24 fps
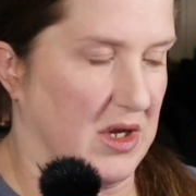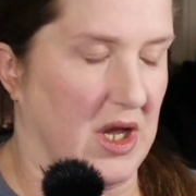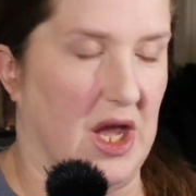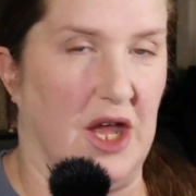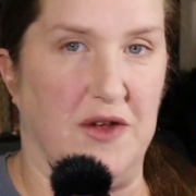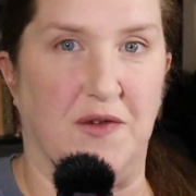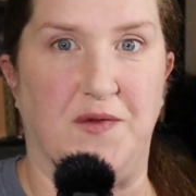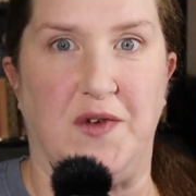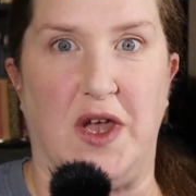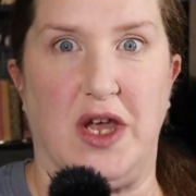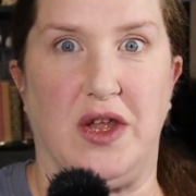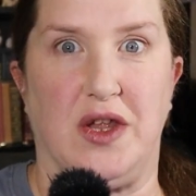
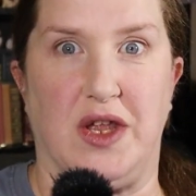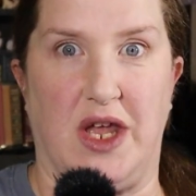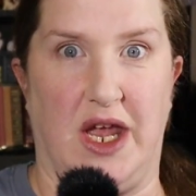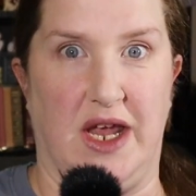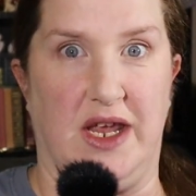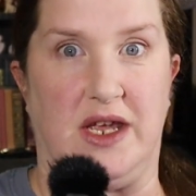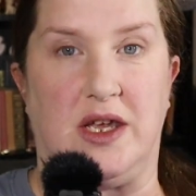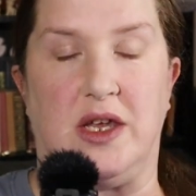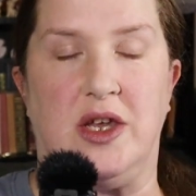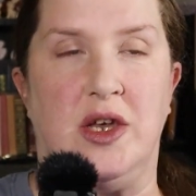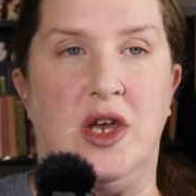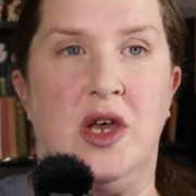I felt
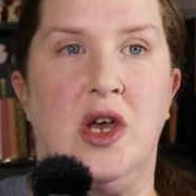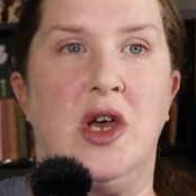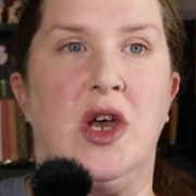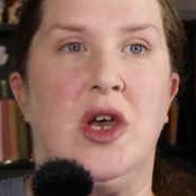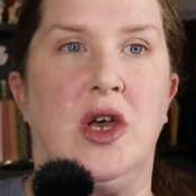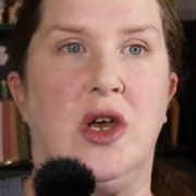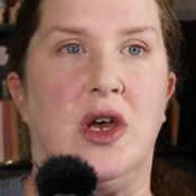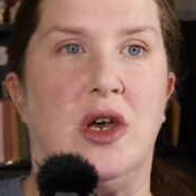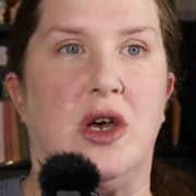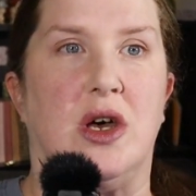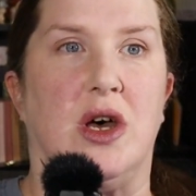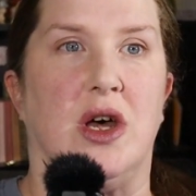like
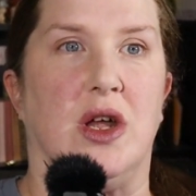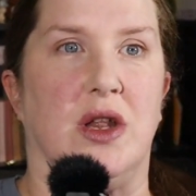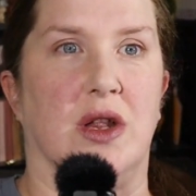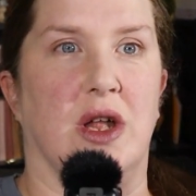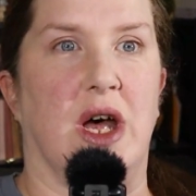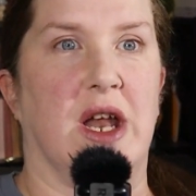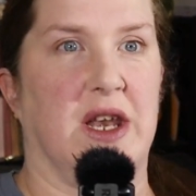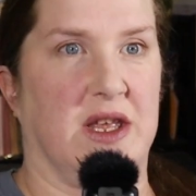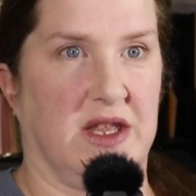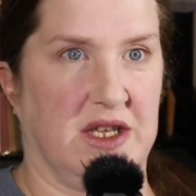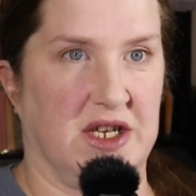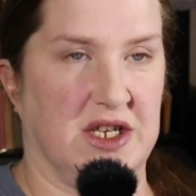a
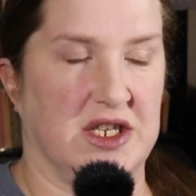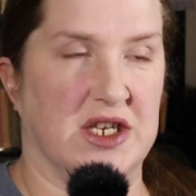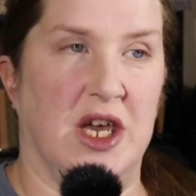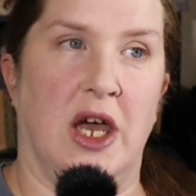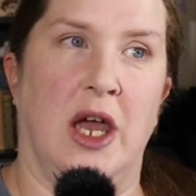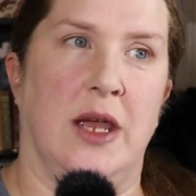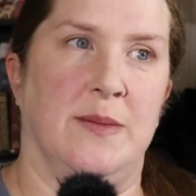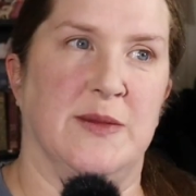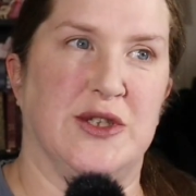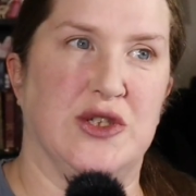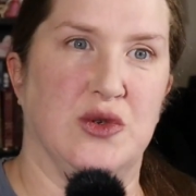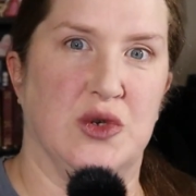lot of the
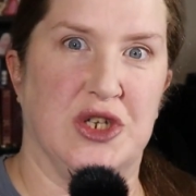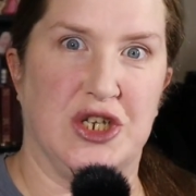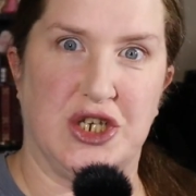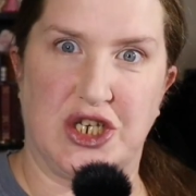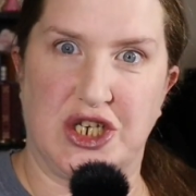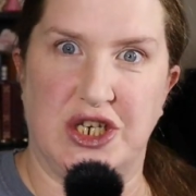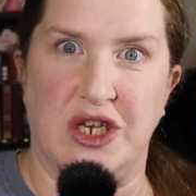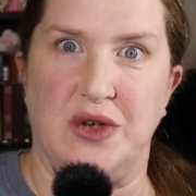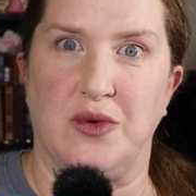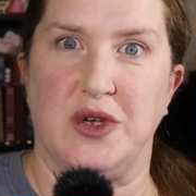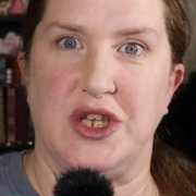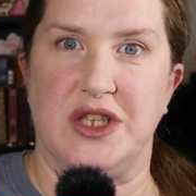times when
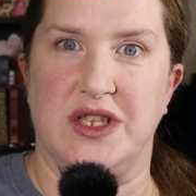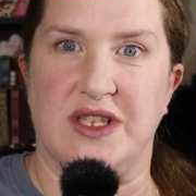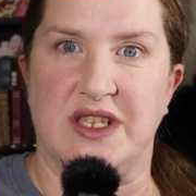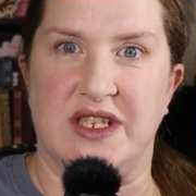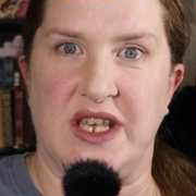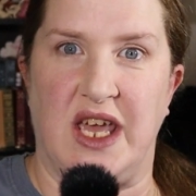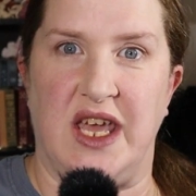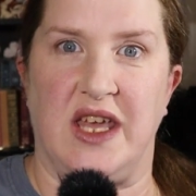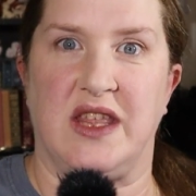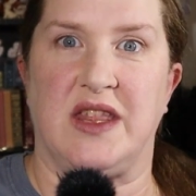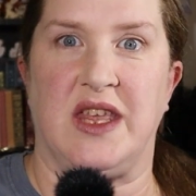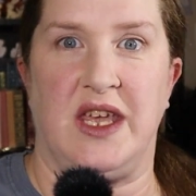she would
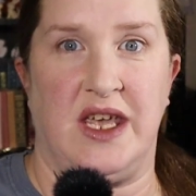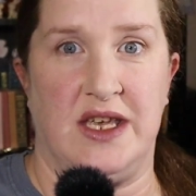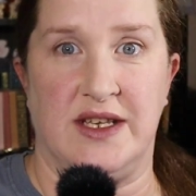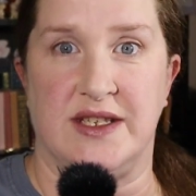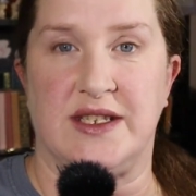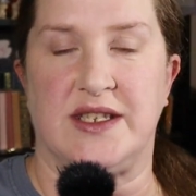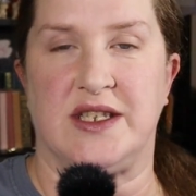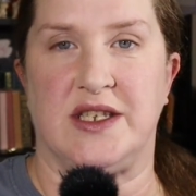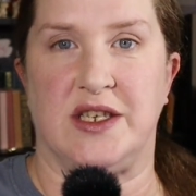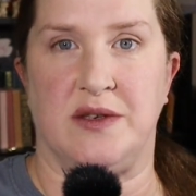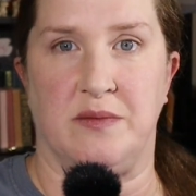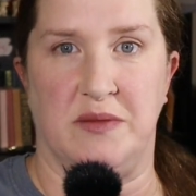say
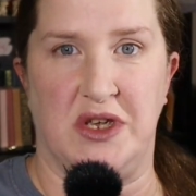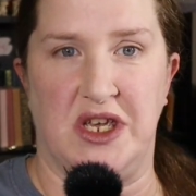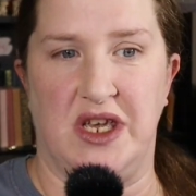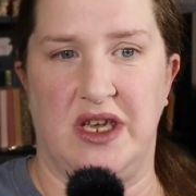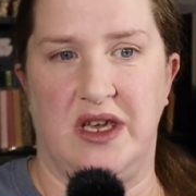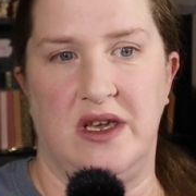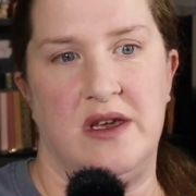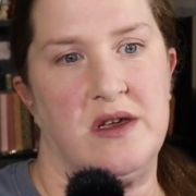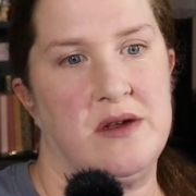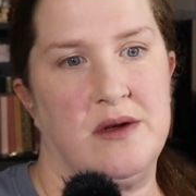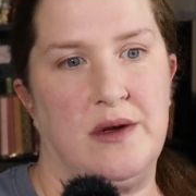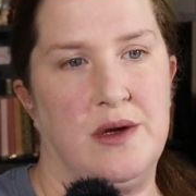things to
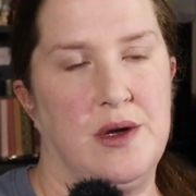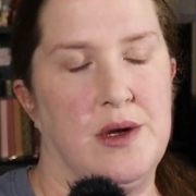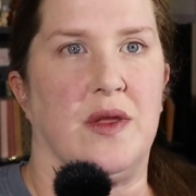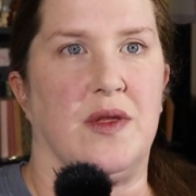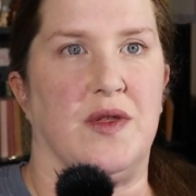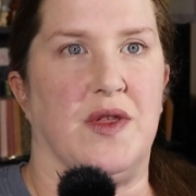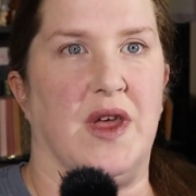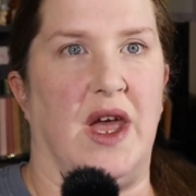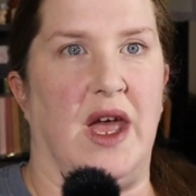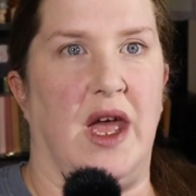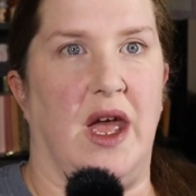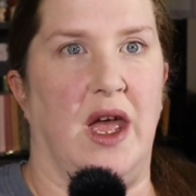me
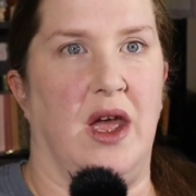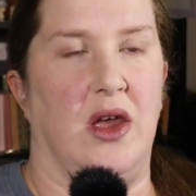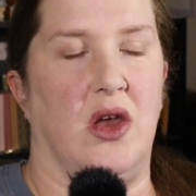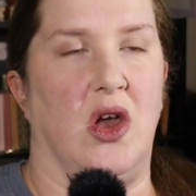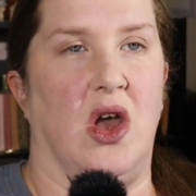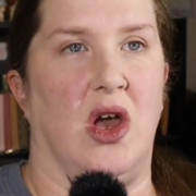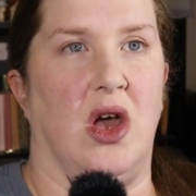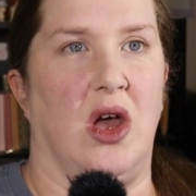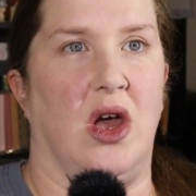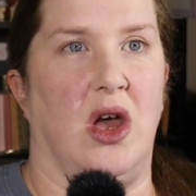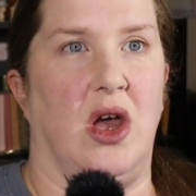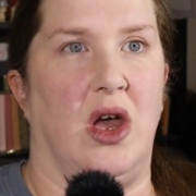that
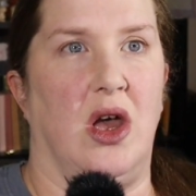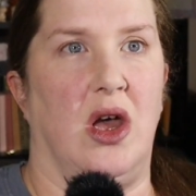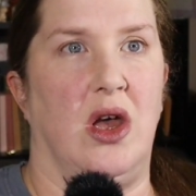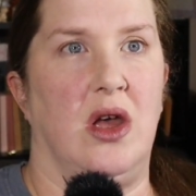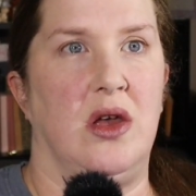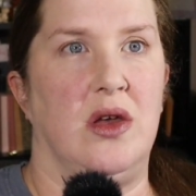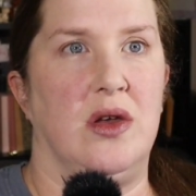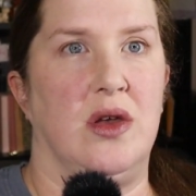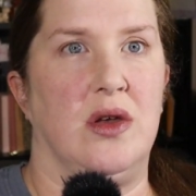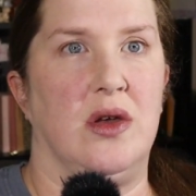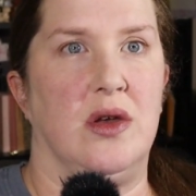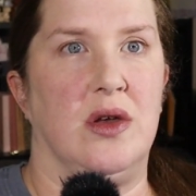
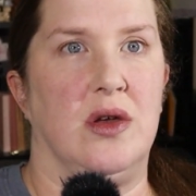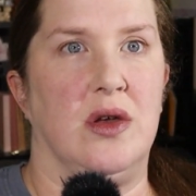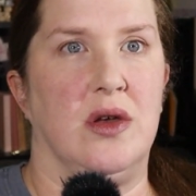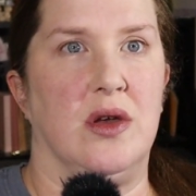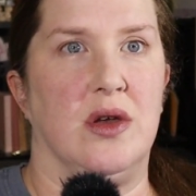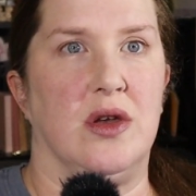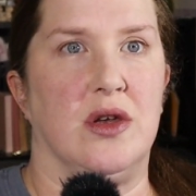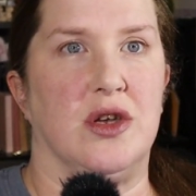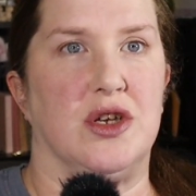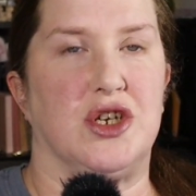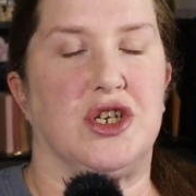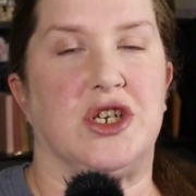uh,
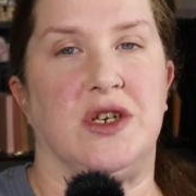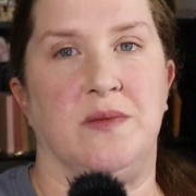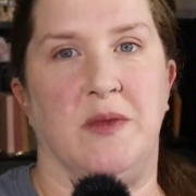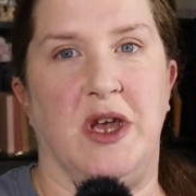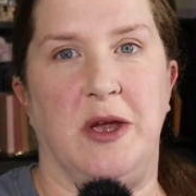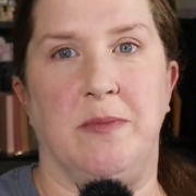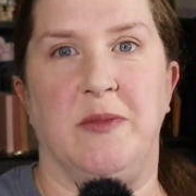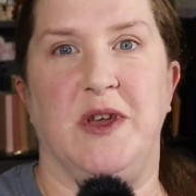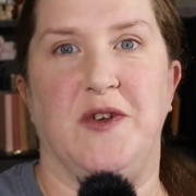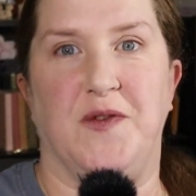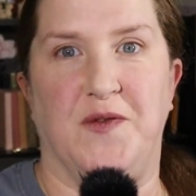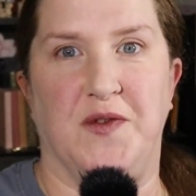she
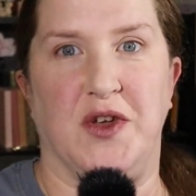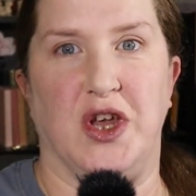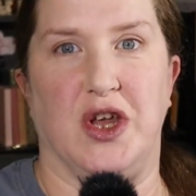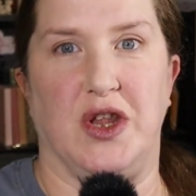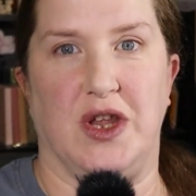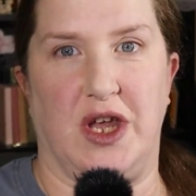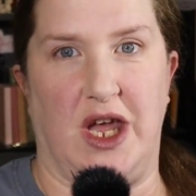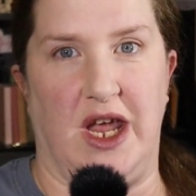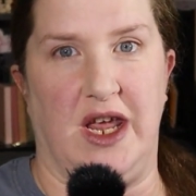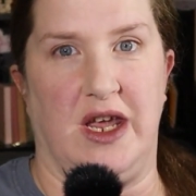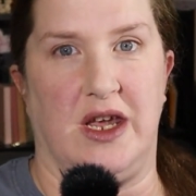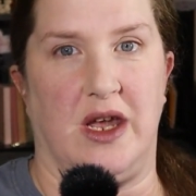made me
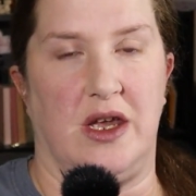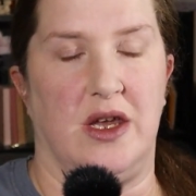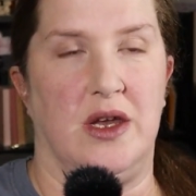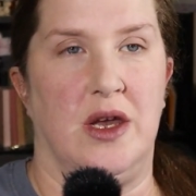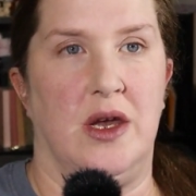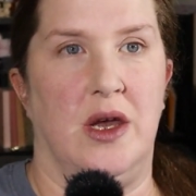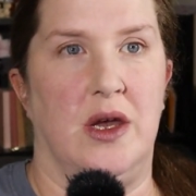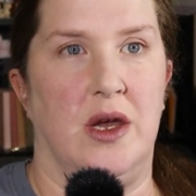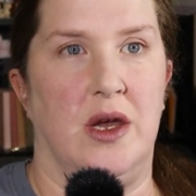feel like,